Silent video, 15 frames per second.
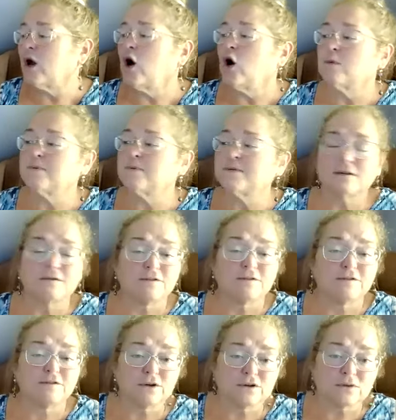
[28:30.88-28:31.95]
Hopes and
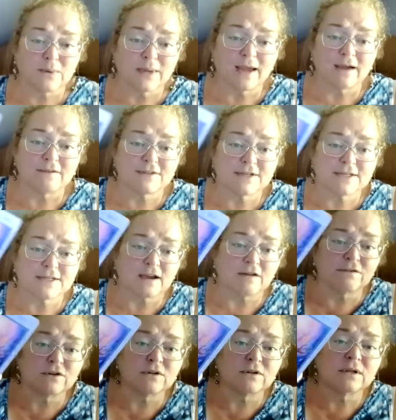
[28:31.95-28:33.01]
fears, we have the
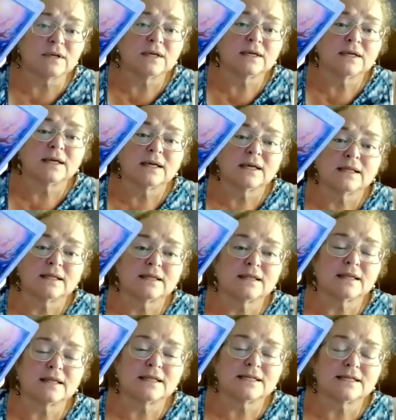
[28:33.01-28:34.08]
devil.
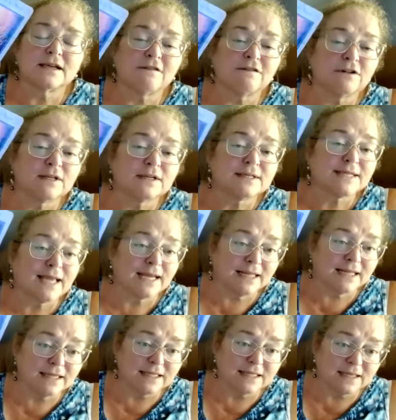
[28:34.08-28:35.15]
The devil is
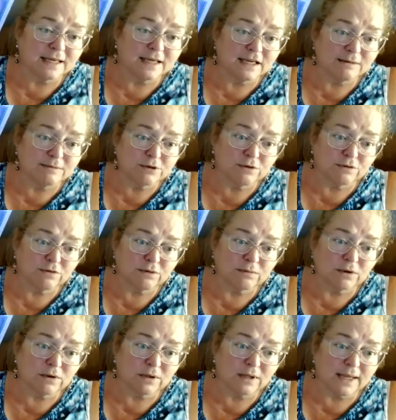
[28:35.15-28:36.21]
anything that keeps you
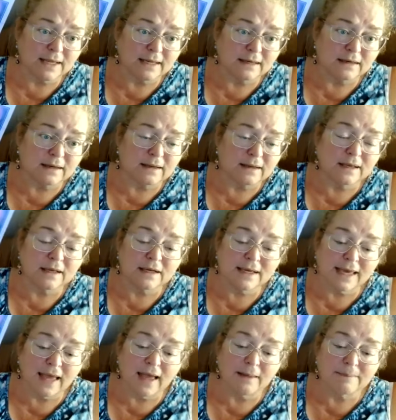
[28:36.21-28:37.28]
from your light. And
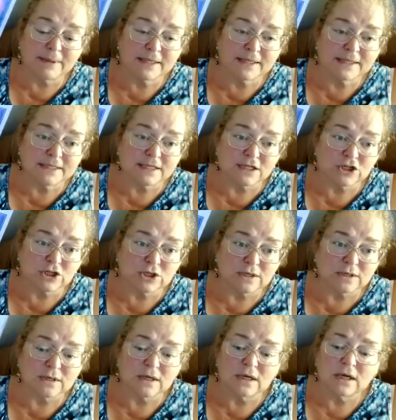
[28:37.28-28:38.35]
it can be
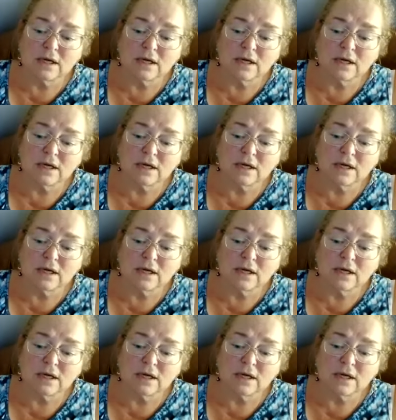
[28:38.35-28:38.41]
addiction.